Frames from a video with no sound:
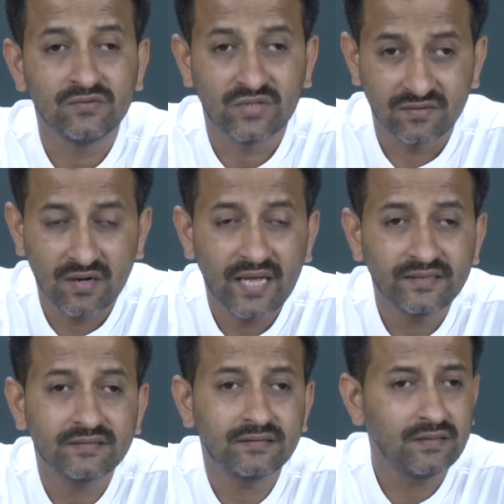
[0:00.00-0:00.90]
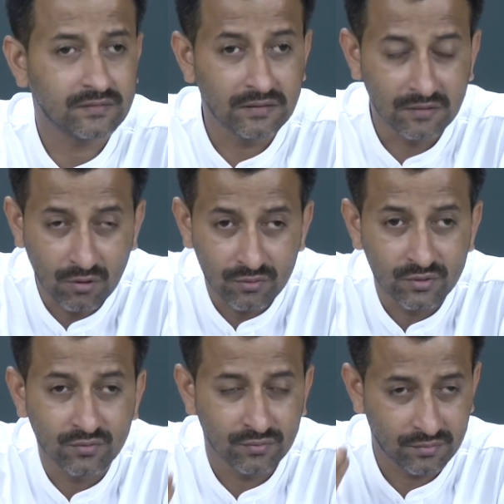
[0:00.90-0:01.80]
generalization or
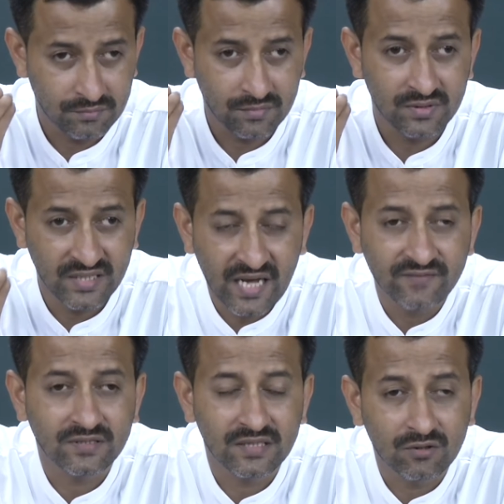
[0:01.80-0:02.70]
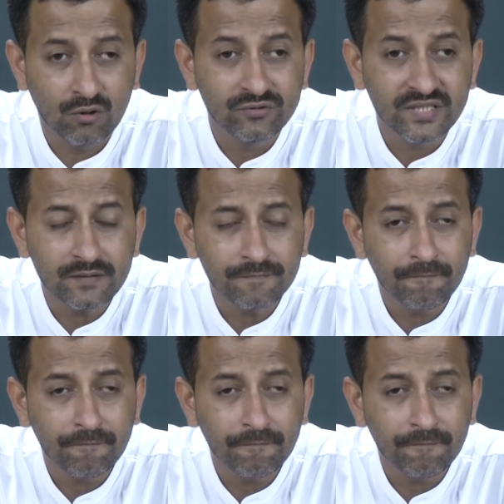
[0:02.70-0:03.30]
you derive a conclusion.